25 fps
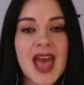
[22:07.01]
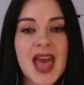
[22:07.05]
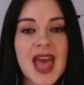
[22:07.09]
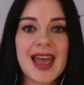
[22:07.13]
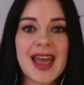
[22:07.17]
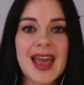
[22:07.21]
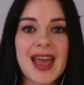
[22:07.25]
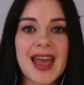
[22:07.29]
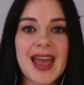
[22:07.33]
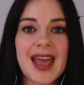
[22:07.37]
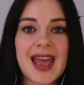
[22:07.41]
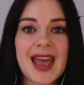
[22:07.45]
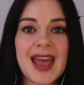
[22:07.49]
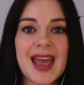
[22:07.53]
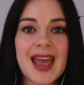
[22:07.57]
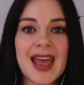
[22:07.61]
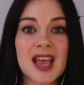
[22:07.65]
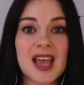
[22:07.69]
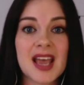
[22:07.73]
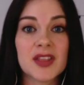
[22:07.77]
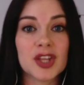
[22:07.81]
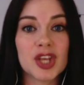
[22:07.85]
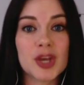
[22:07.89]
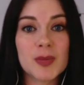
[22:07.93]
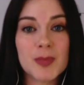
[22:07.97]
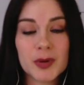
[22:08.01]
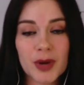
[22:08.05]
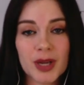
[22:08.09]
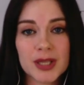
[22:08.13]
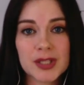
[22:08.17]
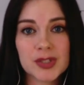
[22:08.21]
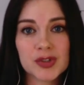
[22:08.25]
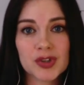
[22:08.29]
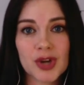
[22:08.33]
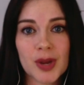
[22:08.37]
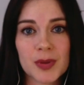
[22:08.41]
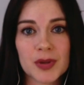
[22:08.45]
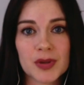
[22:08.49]
And the Human
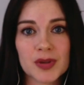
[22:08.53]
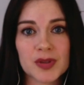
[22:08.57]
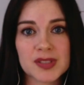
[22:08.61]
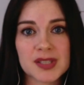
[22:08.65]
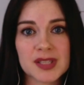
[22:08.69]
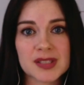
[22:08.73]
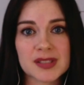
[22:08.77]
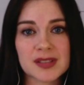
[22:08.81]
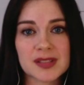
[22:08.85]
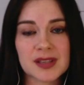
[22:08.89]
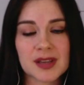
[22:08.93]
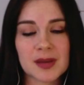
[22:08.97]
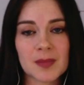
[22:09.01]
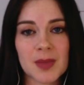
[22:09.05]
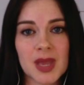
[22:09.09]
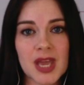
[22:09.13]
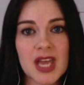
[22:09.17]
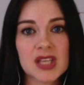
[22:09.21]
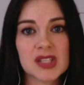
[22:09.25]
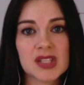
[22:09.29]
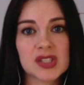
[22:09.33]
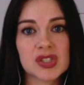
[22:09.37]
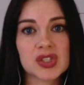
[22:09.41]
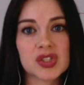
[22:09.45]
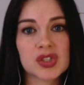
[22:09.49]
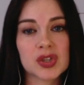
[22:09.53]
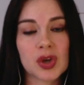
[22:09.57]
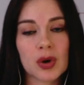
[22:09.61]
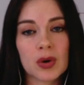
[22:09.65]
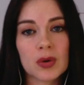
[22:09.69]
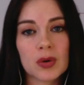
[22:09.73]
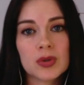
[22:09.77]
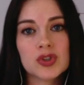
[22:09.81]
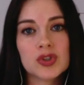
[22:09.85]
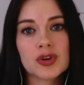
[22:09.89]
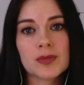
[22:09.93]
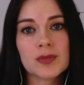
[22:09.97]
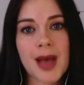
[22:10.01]
Rights Tribunal system is
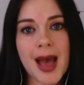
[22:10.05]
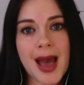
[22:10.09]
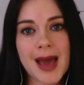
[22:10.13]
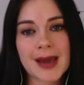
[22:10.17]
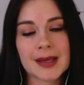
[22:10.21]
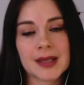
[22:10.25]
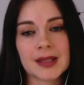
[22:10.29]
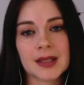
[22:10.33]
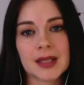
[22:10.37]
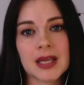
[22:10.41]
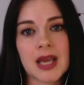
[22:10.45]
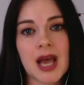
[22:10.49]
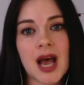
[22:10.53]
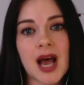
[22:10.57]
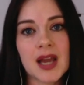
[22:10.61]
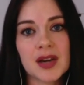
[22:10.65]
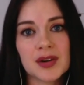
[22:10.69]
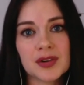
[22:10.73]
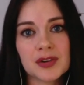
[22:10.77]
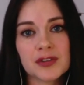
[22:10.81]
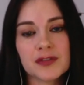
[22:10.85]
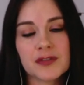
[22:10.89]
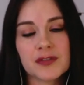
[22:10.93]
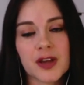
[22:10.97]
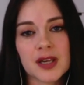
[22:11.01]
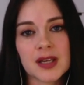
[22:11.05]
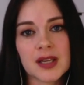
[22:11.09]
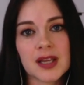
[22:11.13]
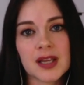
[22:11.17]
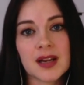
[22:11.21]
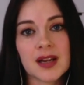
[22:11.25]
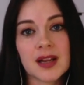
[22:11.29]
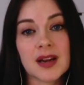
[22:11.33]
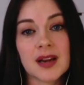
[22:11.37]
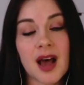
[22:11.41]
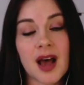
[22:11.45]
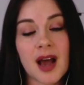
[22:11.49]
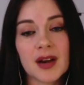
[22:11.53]
so dramatically
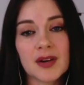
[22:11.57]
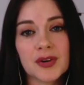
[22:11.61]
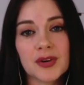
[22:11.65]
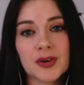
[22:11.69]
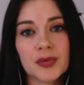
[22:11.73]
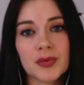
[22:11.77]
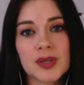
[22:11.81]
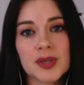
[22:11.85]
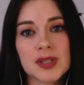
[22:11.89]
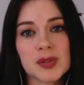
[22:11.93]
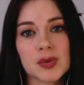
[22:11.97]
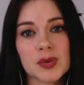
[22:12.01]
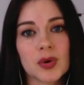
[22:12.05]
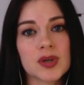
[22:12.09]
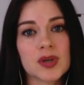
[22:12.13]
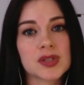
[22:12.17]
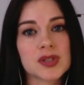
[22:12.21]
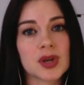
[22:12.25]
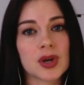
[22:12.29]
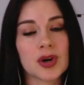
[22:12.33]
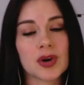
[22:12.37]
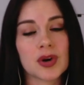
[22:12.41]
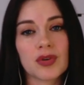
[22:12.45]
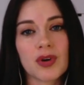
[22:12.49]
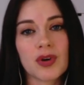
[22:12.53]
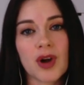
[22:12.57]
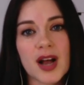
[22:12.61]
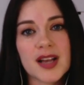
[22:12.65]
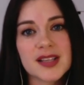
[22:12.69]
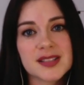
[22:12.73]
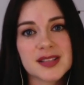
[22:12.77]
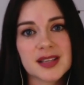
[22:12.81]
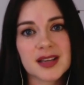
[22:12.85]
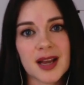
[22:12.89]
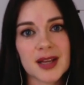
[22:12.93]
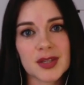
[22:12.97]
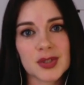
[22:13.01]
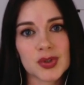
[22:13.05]
underfunded and under-resourced
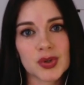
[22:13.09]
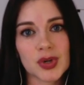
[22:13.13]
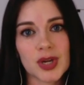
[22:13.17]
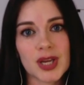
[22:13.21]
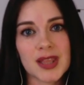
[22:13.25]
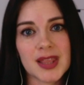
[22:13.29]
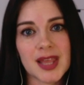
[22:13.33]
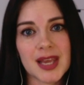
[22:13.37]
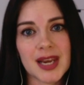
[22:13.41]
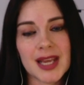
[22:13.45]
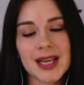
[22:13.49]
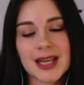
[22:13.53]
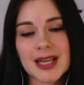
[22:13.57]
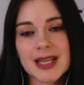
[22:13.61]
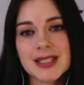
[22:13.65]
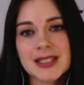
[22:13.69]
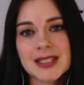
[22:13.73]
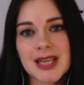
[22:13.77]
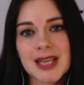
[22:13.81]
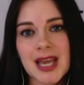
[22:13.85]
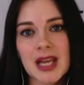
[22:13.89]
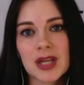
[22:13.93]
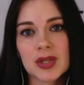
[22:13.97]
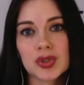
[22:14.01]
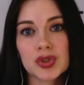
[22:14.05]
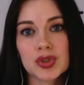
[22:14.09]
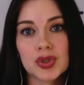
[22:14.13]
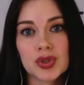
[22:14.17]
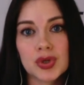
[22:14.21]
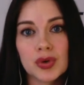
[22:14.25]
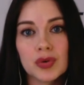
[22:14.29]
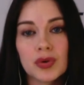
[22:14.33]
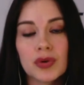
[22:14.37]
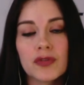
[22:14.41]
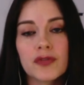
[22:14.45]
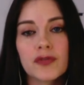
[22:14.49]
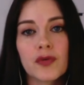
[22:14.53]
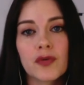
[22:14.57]
across the country that it can take
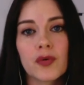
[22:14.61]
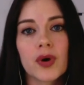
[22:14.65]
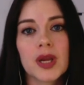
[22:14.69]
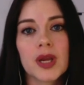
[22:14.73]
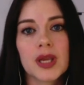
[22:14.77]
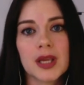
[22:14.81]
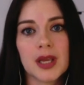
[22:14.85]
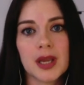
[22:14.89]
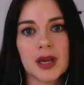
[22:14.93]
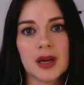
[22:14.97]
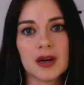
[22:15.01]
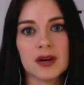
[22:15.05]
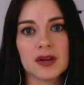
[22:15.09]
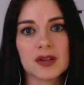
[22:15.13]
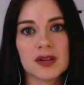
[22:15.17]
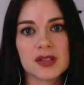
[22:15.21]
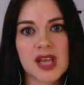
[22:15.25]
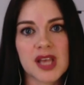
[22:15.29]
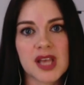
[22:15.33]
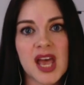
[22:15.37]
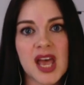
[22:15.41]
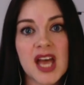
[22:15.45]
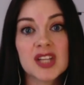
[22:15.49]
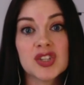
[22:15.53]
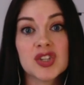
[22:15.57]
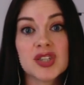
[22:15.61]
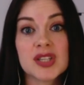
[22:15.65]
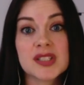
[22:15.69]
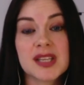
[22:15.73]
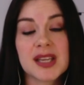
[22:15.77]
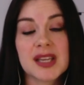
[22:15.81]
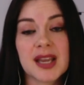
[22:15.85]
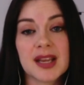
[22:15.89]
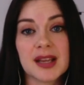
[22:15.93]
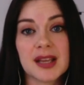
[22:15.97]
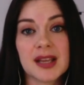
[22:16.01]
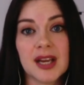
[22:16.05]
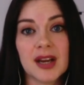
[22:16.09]
2 to 4 years just
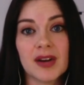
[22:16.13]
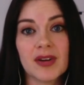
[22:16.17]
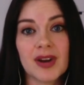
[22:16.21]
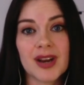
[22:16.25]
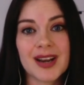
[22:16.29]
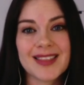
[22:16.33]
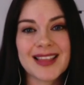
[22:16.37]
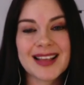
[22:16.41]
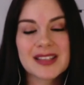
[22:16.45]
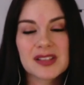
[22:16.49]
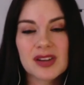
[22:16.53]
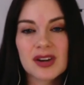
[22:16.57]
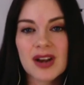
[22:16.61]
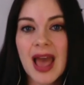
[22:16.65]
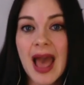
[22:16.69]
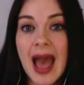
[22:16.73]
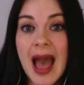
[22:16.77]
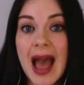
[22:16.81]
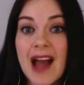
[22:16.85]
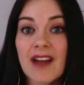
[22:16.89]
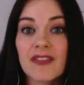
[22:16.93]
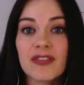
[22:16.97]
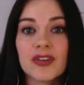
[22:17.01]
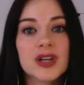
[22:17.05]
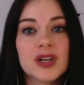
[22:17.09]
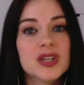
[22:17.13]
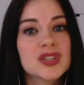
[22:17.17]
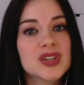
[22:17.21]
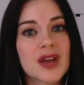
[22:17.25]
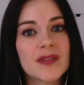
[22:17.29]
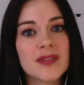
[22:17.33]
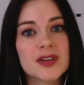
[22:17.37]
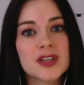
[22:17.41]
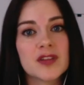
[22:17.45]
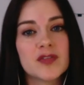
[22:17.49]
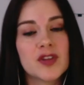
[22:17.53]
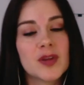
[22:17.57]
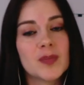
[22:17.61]
to get a hearing. That's on average.
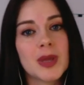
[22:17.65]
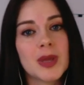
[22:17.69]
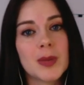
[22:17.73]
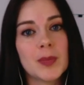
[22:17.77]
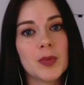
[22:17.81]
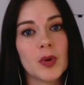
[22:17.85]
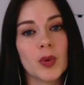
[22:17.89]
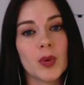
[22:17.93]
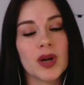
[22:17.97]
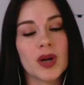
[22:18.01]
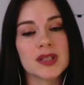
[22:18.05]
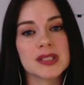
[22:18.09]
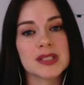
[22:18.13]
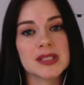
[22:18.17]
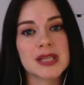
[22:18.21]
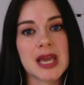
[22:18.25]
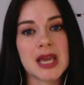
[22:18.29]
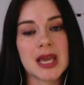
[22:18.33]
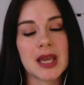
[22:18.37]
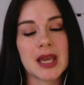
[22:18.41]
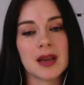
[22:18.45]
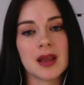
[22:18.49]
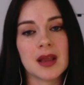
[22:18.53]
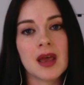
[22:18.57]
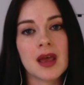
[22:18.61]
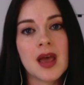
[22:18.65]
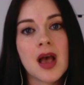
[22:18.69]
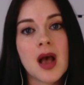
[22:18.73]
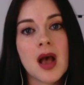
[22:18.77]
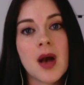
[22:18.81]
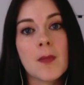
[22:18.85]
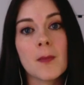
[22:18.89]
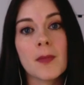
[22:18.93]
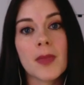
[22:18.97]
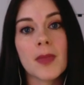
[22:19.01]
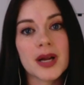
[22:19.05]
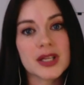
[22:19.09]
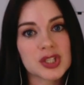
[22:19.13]
I've interviewed people where it's taken
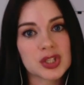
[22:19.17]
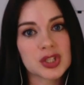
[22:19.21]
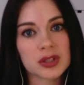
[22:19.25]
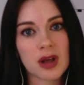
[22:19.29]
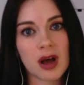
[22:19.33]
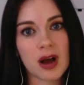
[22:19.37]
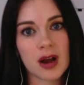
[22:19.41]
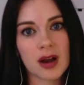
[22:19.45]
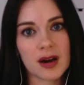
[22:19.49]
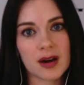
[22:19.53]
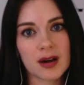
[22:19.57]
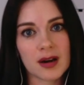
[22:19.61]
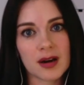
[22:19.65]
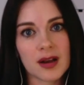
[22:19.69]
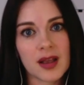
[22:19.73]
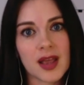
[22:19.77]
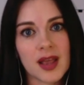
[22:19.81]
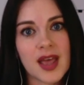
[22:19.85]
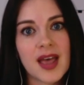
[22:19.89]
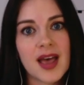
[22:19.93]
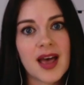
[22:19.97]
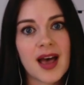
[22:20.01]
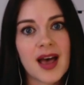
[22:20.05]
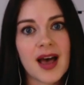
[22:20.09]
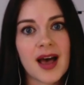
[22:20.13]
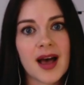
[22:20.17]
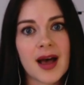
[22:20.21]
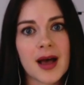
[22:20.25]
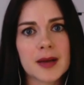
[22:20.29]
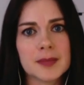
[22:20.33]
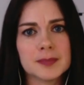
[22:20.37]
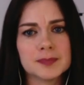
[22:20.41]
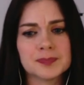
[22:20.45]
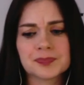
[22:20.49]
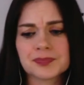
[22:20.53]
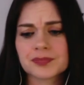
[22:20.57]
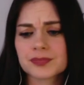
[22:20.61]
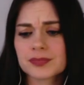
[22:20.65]
much longer.
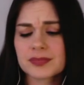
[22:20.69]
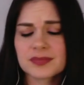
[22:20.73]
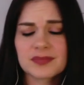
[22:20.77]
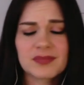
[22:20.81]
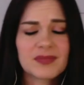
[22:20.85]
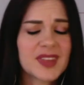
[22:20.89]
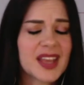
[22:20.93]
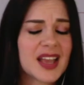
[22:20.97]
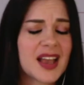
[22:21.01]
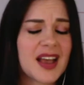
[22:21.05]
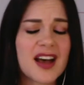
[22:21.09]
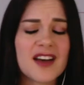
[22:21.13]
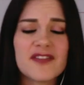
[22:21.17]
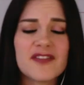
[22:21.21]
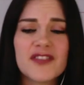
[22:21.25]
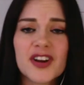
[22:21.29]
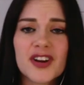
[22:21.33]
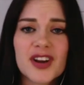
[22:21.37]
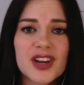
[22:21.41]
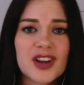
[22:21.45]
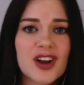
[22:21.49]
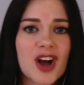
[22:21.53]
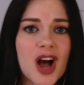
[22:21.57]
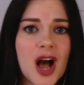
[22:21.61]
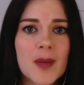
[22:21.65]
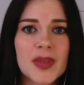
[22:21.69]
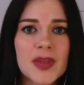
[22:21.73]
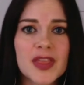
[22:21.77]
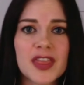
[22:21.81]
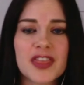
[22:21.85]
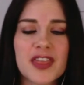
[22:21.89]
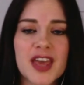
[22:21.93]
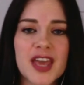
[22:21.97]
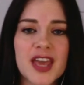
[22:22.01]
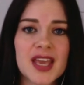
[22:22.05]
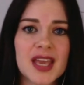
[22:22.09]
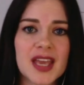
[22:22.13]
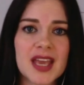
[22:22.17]
A very common
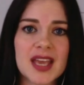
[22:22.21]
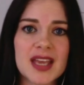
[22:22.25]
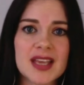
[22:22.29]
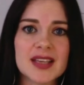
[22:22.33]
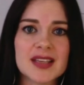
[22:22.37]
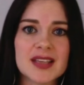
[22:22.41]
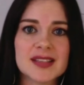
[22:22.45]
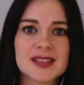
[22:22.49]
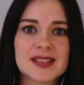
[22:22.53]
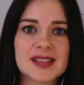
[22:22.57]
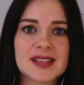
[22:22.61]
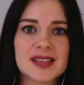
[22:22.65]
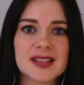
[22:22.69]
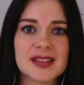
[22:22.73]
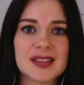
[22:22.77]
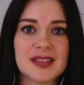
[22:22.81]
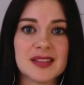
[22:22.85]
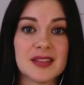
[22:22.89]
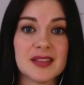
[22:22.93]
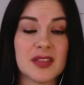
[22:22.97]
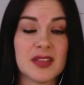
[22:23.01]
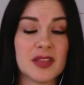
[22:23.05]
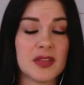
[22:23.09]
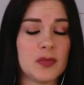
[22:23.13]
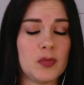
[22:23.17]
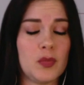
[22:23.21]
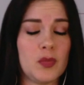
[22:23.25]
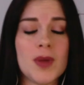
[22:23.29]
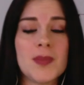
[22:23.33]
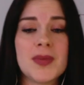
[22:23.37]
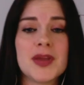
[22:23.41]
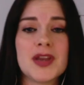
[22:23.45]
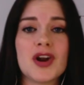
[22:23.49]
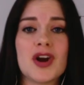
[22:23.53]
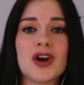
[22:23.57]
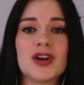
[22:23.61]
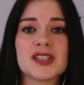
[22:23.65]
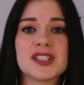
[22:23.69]
thing is
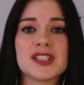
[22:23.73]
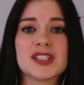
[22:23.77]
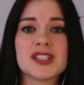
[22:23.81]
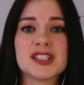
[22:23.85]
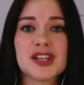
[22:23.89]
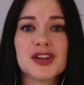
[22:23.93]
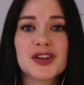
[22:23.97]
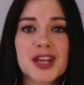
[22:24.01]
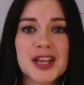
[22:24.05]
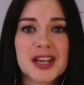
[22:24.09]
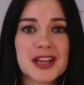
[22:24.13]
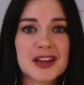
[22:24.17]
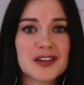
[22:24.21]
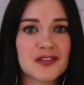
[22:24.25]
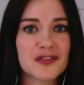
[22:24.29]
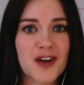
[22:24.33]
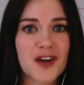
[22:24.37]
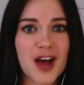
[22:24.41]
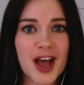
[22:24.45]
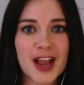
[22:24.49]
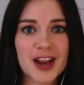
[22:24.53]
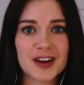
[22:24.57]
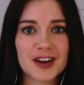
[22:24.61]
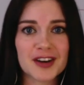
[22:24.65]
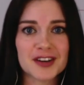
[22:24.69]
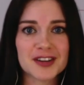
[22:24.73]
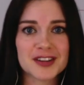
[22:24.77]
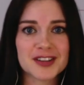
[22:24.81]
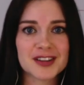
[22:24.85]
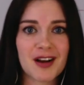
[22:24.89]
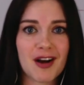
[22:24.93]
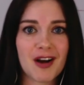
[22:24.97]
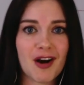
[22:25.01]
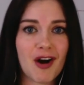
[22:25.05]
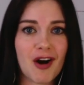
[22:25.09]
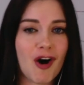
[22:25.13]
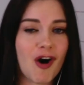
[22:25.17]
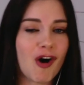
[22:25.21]
women are still getting fired
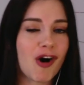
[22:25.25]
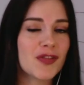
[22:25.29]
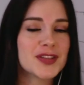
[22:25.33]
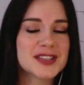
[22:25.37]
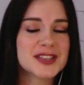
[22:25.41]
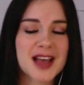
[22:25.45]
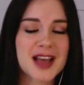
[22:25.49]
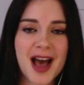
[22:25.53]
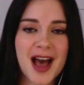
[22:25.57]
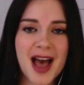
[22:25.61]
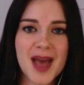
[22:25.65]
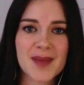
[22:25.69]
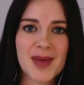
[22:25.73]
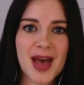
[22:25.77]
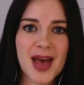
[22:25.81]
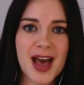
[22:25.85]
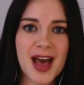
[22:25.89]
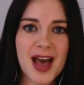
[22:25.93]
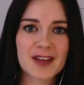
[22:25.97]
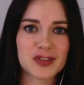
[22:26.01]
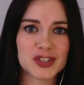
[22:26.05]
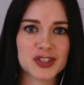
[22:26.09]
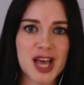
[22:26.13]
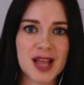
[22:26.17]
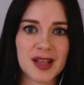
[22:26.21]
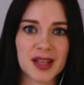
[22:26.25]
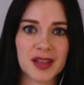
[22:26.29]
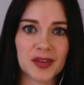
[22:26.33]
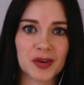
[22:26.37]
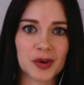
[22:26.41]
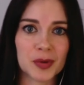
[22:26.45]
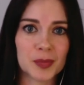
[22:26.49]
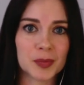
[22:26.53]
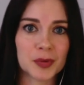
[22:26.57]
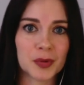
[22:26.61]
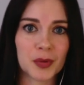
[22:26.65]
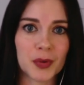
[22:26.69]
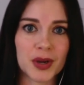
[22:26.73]
all the time after telling
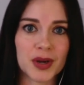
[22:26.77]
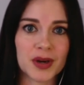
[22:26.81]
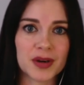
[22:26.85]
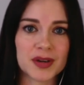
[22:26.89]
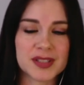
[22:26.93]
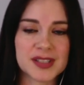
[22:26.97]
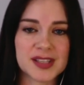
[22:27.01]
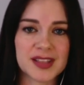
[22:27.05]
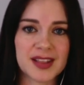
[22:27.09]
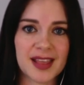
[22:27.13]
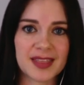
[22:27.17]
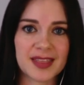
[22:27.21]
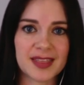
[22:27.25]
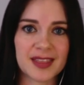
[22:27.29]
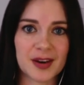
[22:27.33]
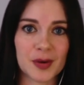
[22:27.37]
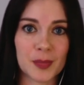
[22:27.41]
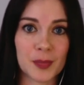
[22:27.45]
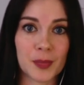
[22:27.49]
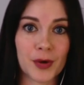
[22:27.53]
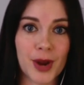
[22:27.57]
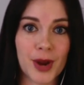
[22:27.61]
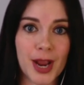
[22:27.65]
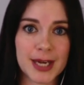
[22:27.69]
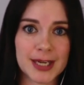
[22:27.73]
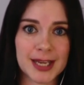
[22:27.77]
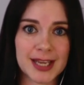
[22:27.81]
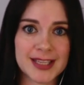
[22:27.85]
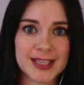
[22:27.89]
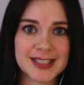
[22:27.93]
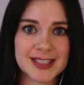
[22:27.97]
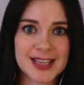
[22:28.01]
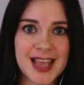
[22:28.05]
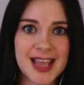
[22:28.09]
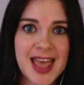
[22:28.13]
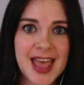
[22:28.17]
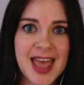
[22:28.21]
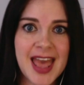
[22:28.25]
their employers that they're
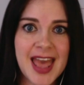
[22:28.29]
pregnant.